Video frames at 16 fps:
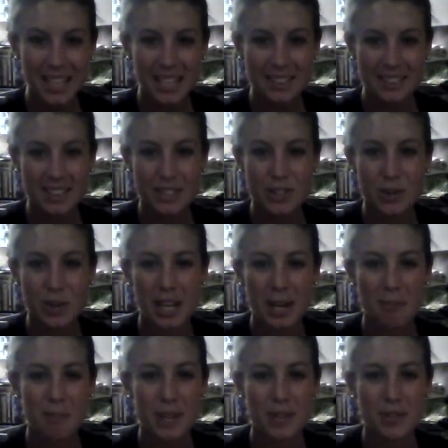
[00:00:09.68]
This toy
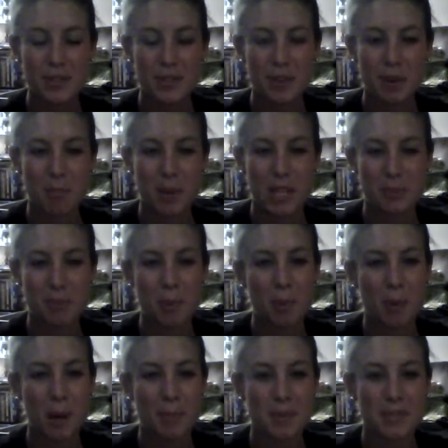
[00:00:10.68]
can be used for multiple
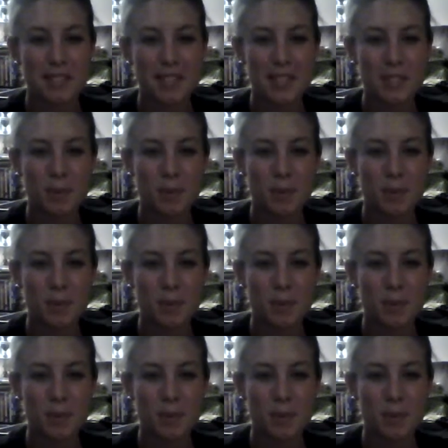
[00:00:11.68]
purposes,